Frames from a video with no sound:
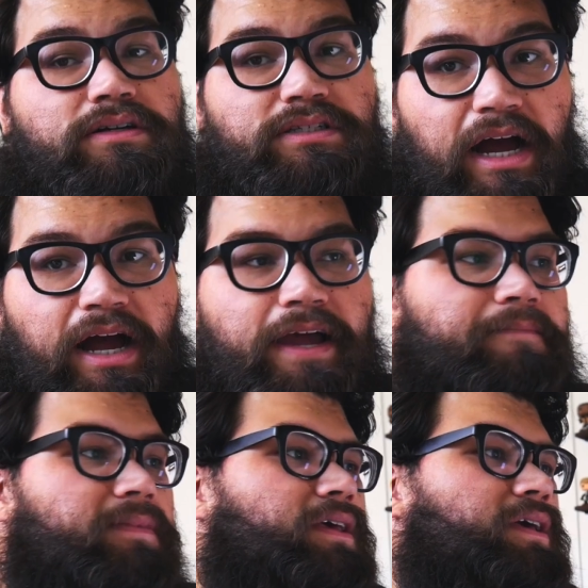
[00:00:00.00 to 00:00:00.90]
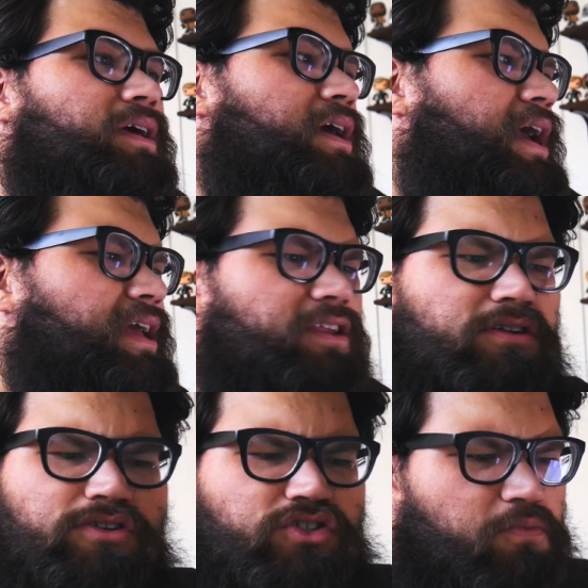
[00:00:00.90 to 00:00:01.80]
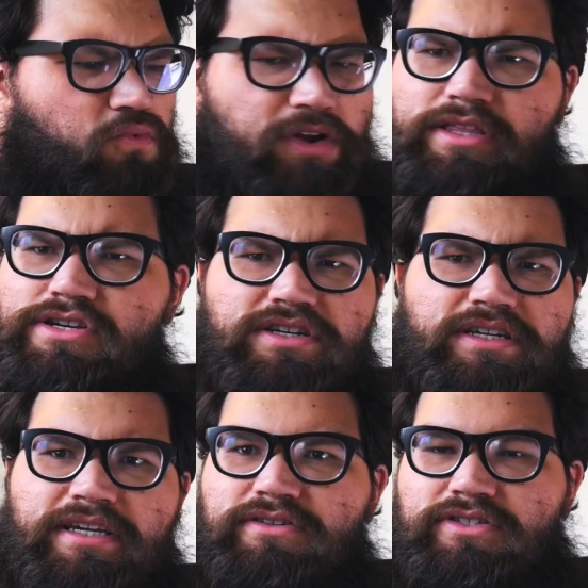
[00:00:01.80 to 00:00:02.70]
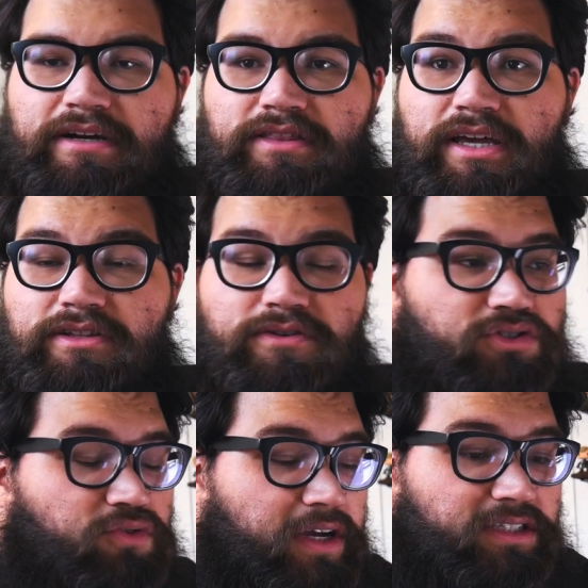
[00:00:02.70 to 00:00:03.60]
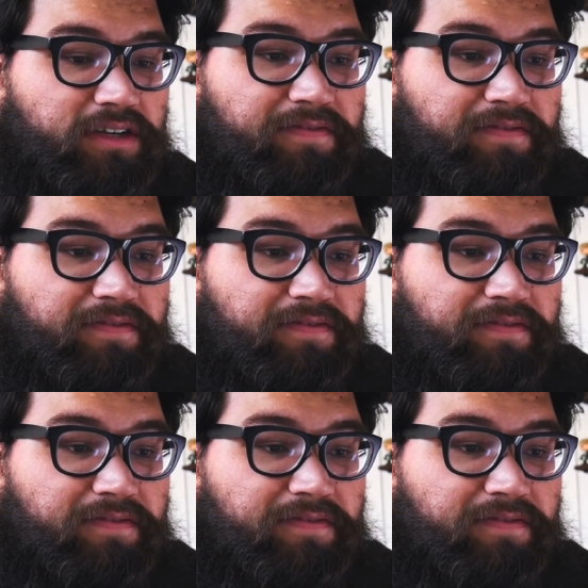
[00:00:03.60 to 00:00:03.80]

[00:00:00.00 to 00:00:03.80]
time. And you know, there's some really good deals out there. There was great stuff